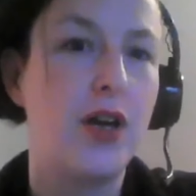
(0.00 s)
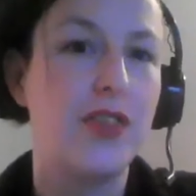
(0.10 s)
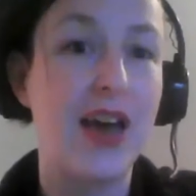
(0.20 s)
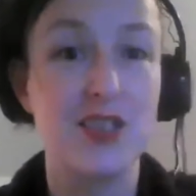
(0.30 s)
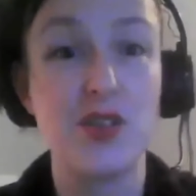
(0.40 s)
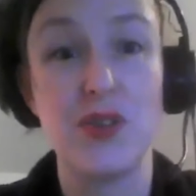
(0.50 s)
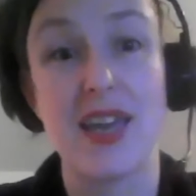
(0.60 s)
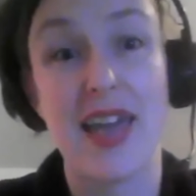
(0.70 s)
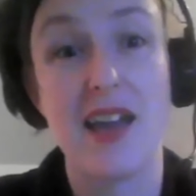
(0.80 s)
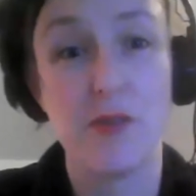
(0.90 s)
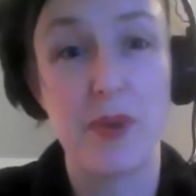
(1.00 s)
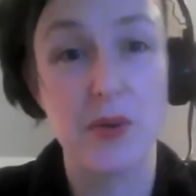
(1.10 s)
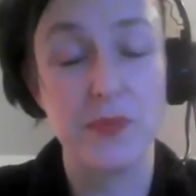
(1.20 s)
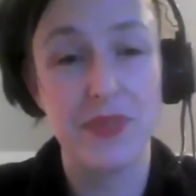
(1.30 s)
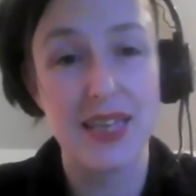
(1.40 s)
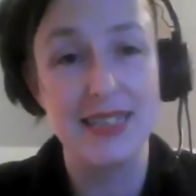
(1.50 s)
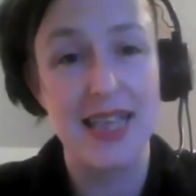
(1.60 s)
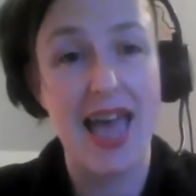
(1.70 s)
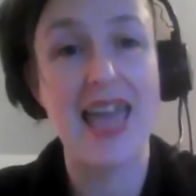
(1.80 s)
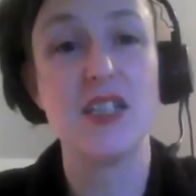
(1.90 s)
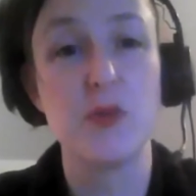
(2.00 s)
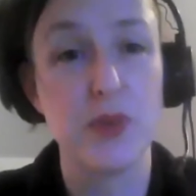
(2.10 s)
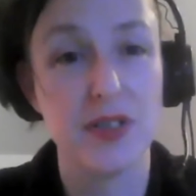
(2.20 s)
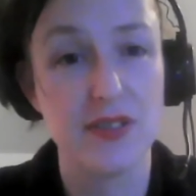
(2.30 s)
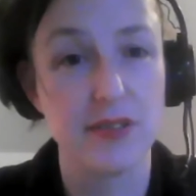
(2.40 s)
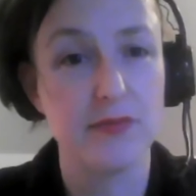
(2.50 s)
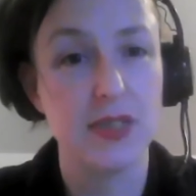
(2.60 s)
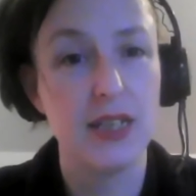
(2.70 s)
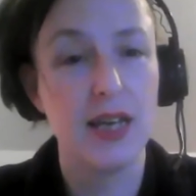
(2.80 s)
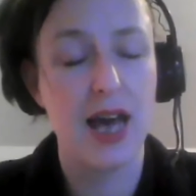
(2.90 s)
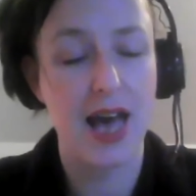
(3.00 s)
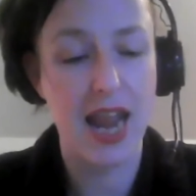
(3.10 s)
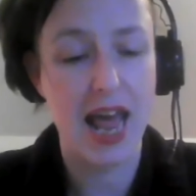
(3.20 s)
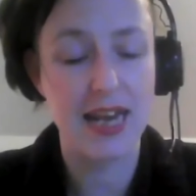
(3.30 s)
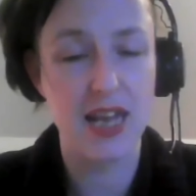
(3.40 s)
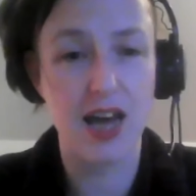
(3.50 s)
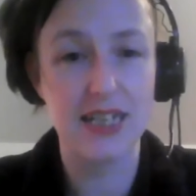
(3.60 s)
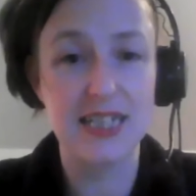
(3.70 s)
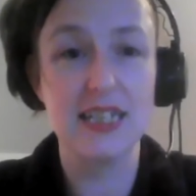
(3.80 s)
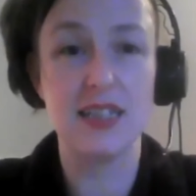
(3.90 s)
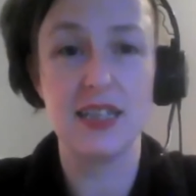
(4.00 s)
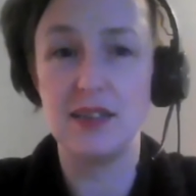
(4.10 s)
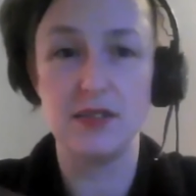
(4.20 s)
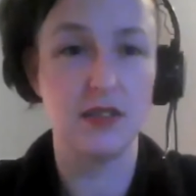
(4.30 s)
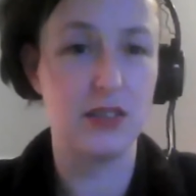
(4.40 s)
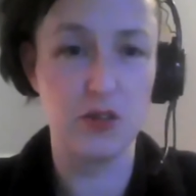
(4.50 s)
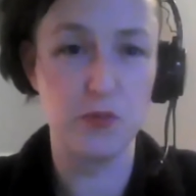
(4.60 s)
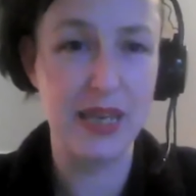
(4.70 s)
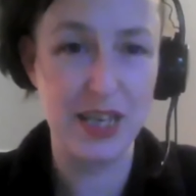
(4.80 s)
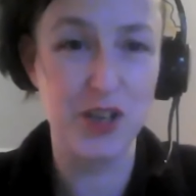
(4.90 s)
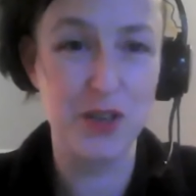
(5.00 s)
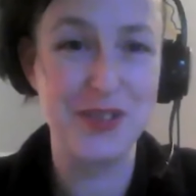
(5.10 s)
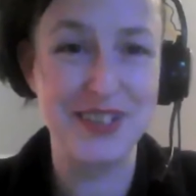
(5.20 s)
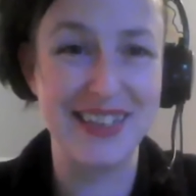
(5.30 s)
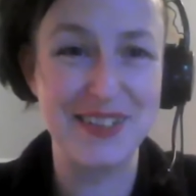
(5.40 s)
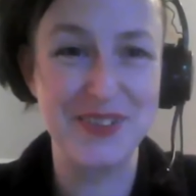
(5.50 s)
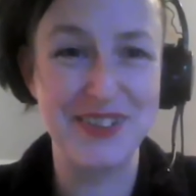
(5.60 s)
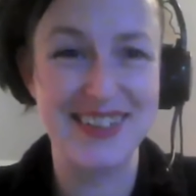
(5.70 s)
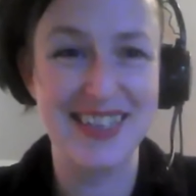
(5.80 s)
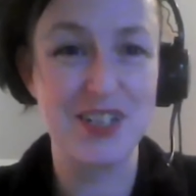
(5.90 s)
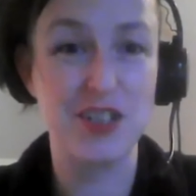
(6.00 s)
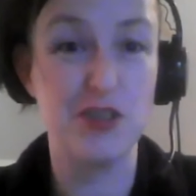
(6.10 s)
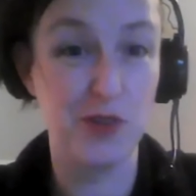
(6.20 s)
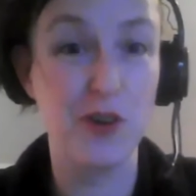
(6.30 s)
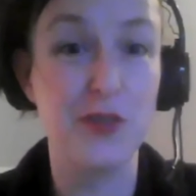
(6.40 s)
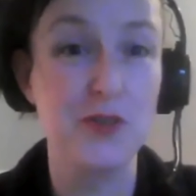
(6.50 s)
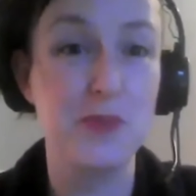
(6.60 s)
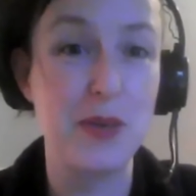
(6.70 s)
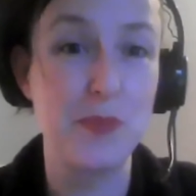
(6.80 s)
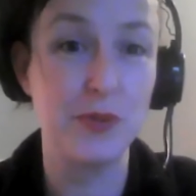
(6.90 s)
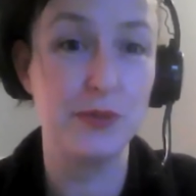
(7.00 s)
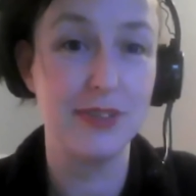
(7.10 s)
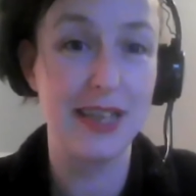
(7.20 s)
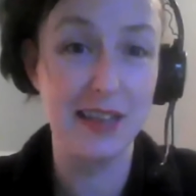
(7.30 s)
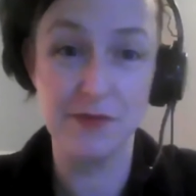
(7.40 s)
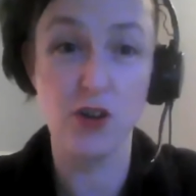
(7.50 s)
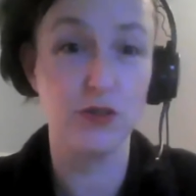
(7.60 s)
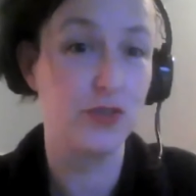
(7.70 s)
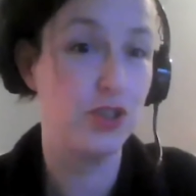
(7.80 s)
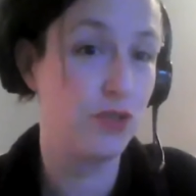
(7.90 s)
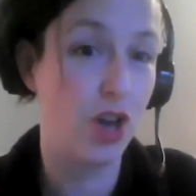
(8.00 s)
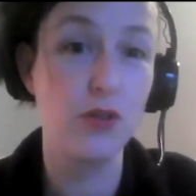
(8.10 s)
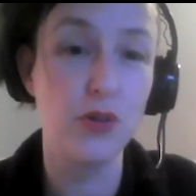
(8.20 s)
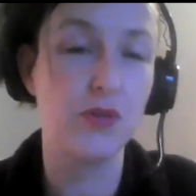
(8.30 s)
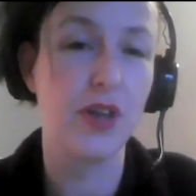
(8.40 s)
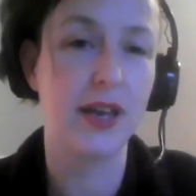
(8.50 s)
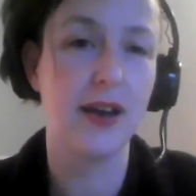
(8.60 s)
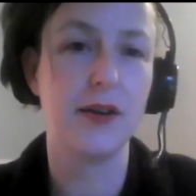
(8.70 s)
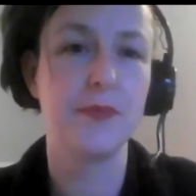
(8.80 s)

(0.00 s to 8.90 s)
that's who they care about, is that end person. And ideally, you're being a community-led organization, you've got those people involved, you know who they are.